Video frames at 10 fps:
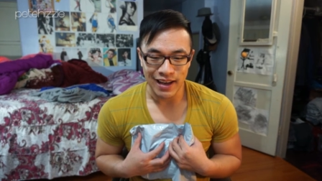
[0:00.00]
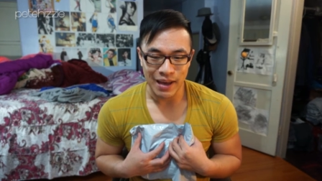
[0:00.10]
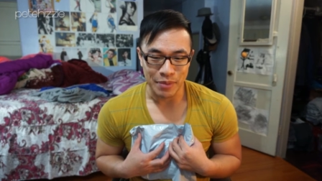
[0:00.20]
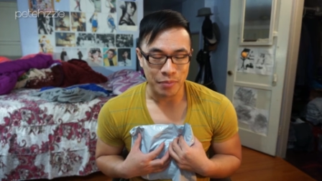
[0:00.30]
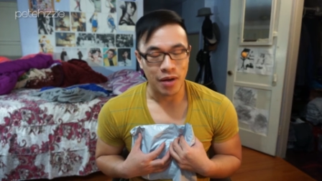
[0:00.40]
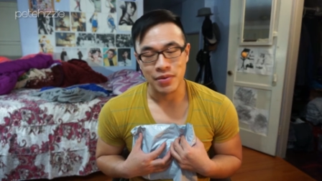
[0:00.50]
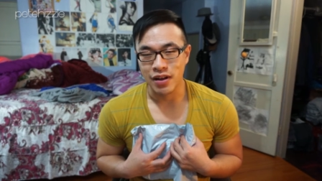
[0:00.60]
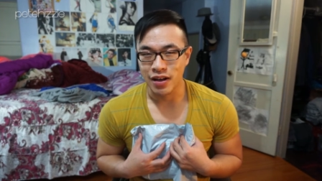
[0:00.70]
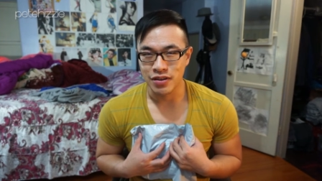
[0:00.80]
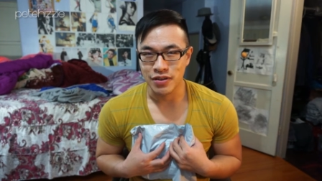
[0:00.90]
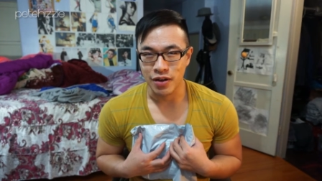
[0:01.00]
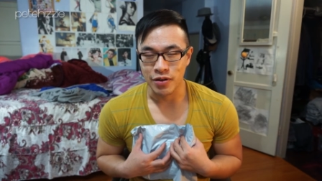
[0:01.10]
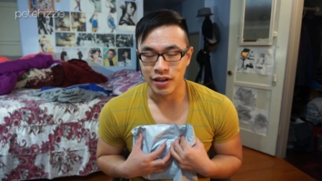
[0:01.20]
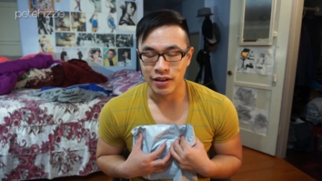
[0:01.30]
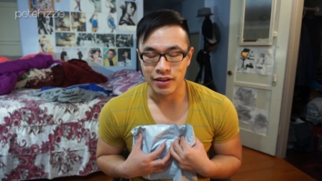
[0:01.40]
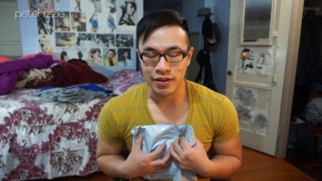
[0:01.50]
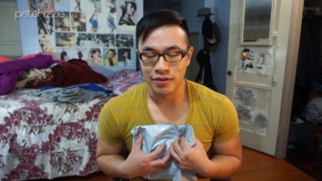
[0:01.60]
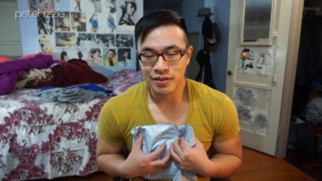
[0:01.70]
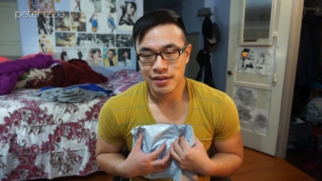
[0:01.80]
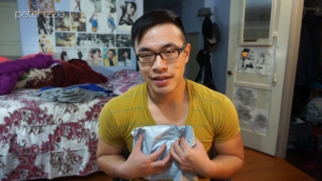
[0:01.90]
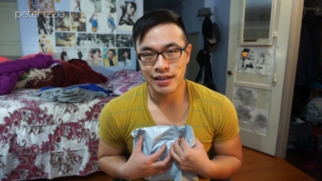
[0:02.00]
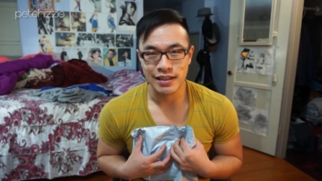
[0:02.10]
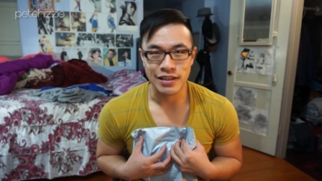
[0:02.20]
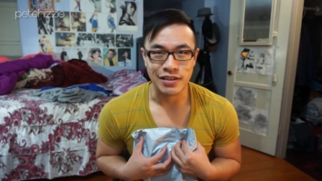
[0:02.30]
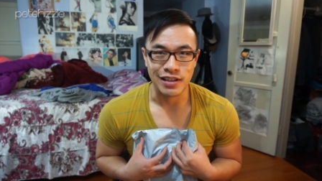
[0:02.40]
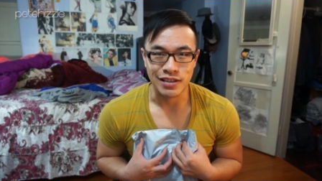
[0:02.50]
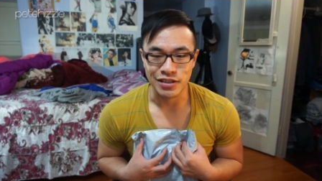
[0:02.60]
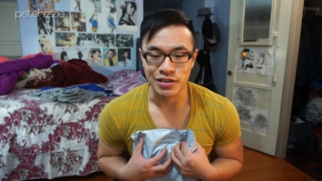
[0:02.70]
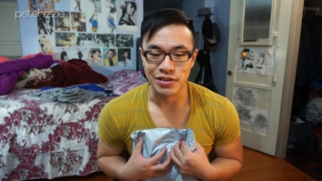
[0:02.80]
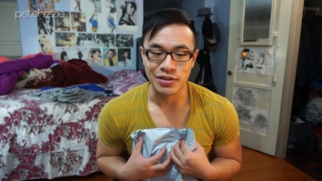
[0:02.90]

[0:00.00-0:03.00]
And my mom's also not working, so there's a lot to